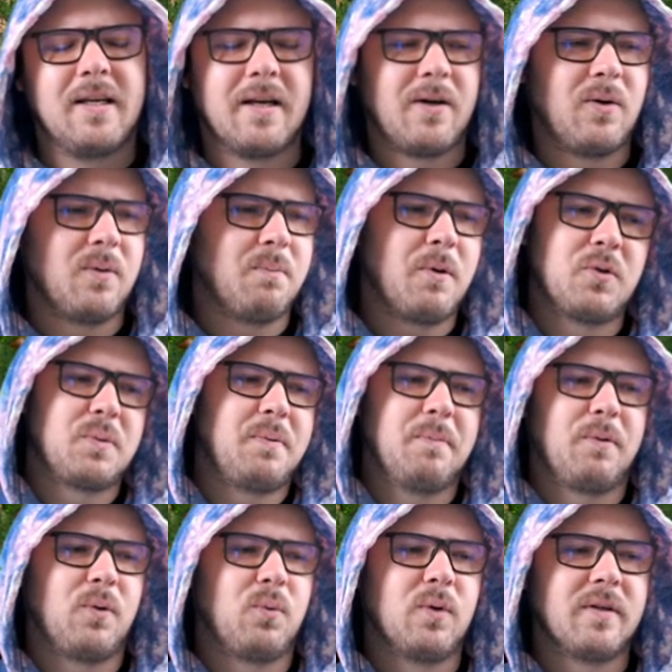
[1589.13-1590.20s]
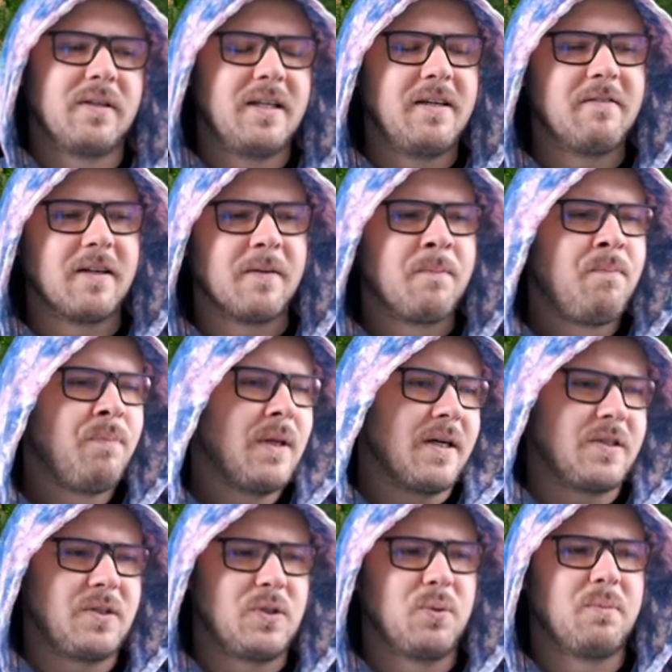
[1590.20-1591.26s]
You know, most people would even
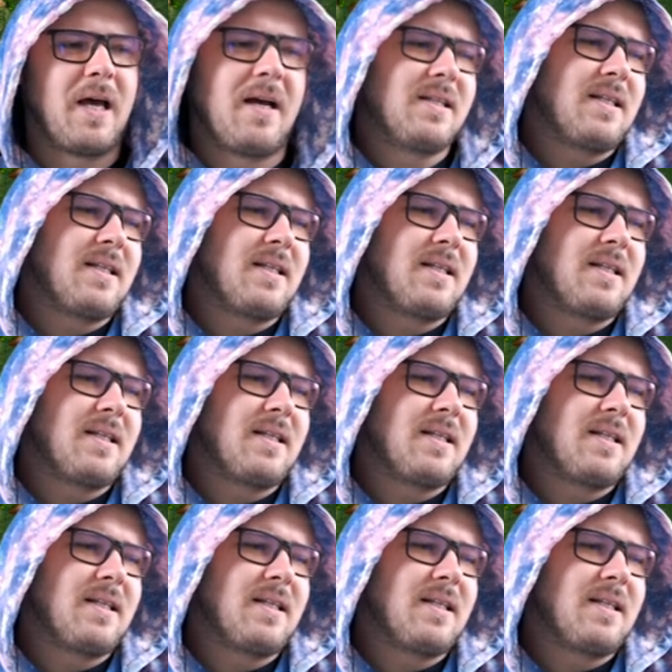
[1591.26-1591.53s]
assume that.